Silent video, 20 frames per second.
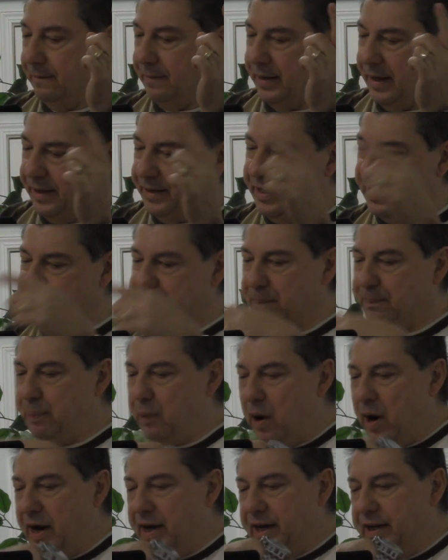And there's a
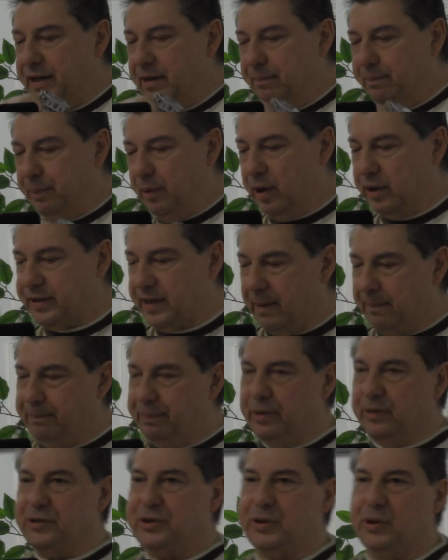part in the book that
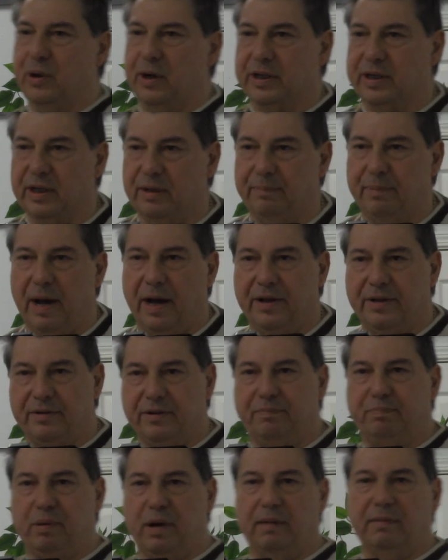Bill's talking about, and
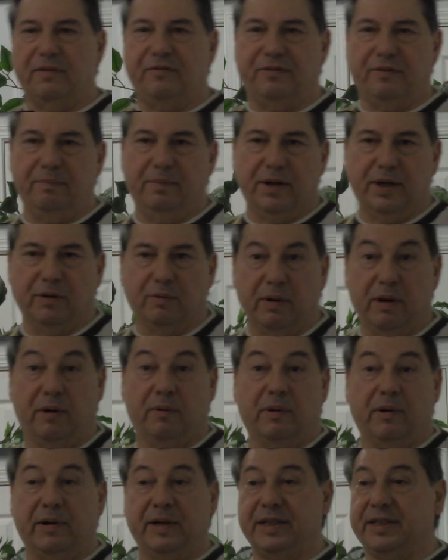you're probably familiar with it,
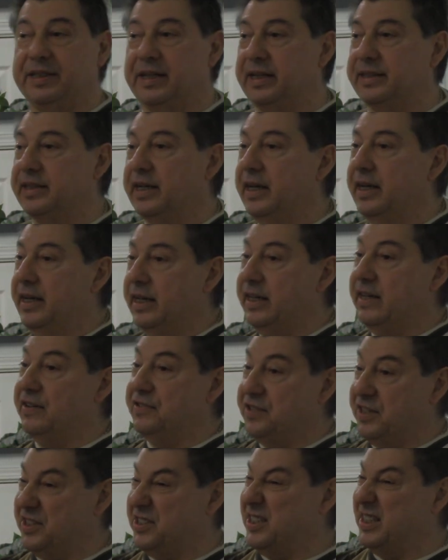where he says, he
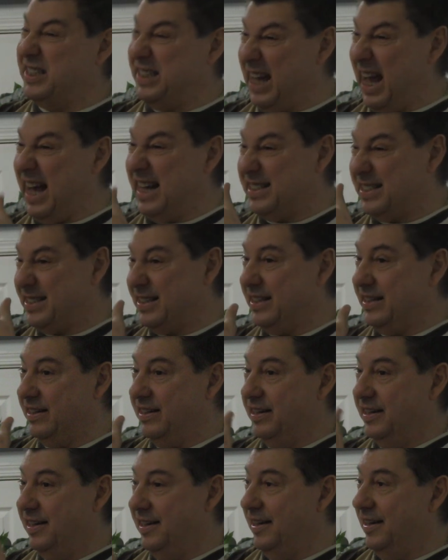gives us a test,
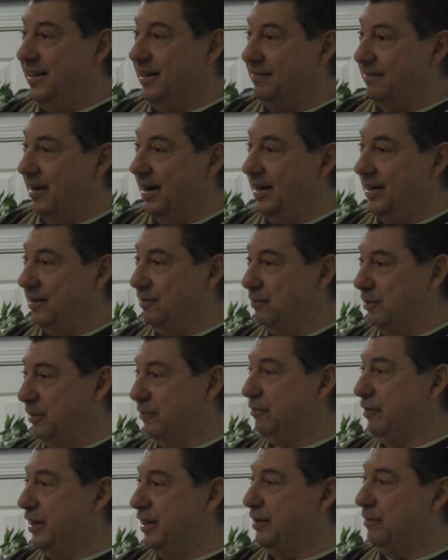right?
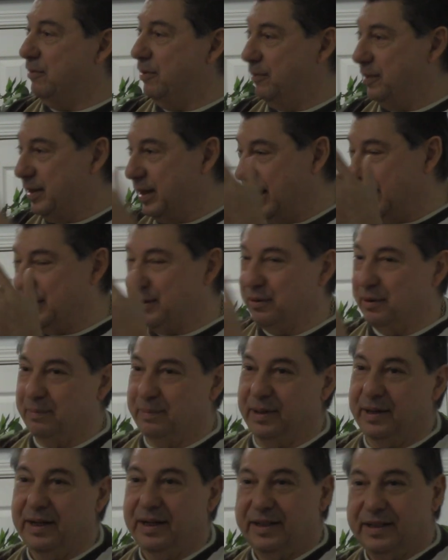We'll read it when we get to it,
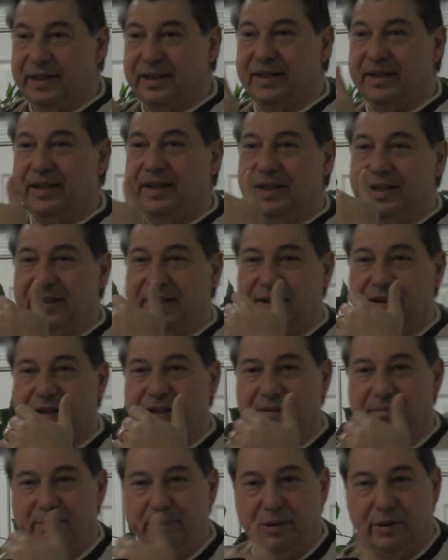but the,
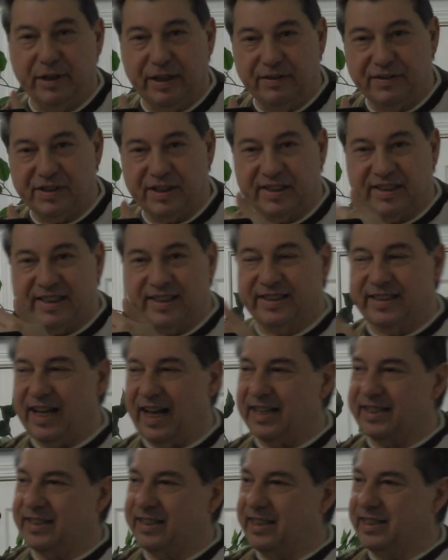the, Bill gives us a
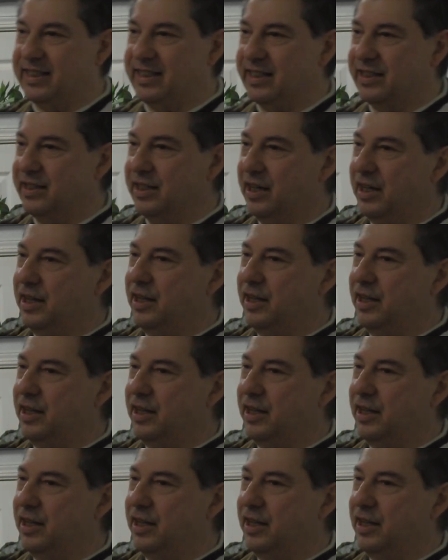test. He says,